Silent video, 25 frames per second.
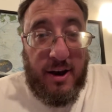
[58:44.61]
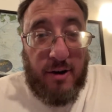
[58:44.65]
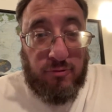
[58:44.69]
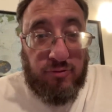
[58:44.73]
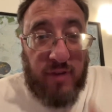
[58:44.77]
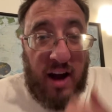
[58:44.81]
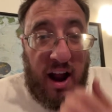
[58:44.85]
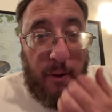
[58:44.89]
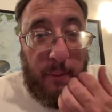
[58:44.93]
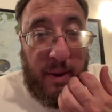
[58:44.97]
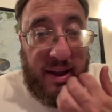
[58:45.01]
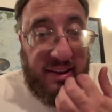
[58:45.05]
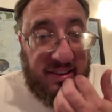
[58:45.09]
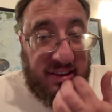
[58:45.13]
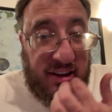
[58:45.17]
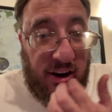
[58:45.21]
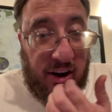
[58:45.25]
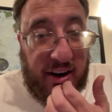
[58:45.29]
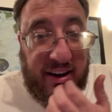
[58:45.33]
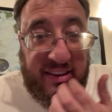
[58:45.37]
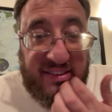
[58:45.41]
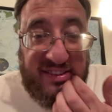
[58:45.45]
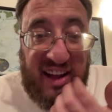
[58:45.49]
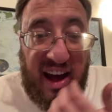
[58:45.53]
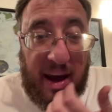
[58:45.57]
Railway
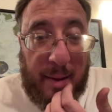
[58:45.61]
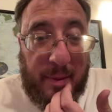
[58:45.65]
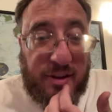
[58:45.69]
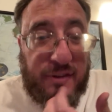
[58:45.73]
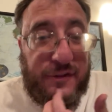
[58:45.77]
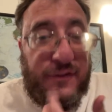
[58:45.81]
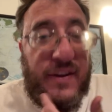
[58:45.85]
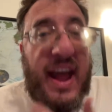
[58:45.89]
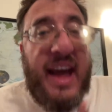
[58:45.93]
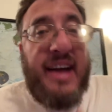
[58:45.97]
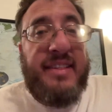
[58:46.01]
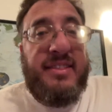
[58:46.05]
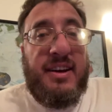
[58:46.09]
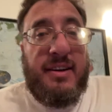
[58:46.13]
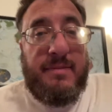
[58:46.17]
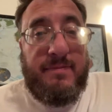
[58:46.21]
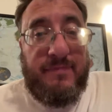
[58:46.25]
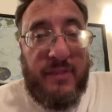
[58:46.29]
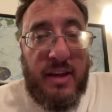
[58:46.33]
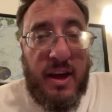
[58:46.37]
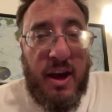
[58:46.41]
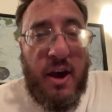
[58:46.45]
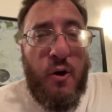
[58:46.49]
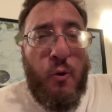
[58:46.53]
Series Thomas fandom,